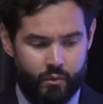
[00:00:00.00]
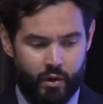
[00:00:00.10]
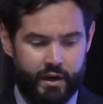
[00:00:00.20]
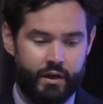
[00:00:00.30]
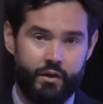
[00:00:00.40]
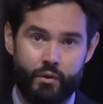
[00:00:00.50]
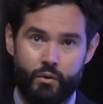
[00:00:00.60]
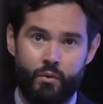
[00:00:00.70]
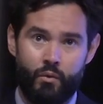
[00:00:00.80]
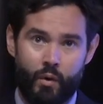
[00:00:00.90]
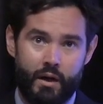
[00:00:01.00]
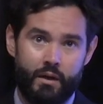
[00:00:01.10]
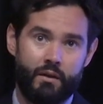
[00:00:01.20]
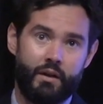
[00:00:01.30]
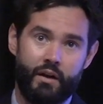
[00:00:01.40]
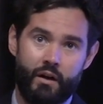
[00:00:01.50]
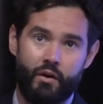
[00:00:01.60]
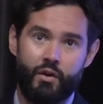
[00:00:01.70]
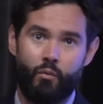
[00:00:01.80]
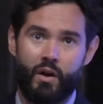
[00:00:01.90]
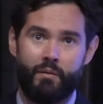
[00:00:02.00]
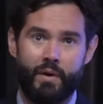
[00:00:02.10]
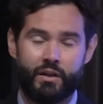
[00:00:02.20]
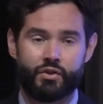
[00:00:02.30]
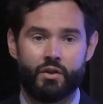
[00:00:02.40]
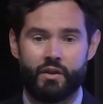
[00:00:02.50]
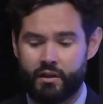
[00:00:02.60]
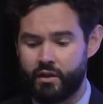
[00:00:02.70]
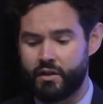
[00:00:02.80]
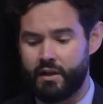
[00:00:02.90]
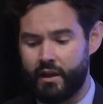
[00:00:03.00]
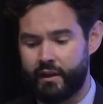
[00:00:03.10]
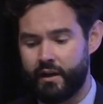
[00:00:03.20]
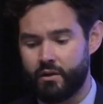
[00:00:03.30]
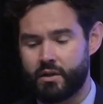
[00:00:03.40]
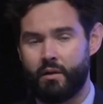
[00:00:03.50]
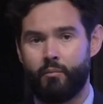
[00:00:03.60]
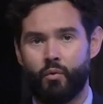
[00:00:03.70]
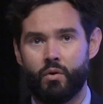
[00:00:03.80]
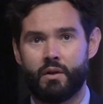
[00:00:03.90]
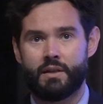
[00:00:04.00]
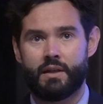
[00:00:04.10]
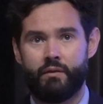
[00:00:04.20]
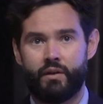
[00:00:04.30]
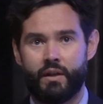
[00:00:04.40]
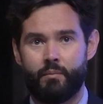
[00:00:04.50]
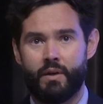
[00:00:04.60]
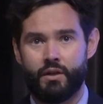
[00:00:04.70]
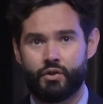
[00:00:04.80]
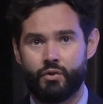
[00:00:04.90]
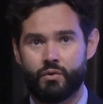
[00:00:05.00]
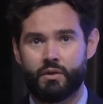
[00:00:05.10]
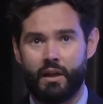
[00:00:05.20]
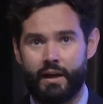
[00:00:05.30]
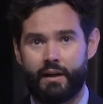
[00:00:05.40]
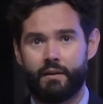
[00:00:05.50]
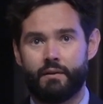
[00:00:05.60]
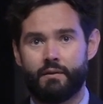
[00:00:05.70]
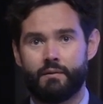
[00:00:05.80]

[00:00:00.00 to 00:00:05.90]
What do you do? Well, you know, you want to make sure that there's nothing else on board that's giving them issues, like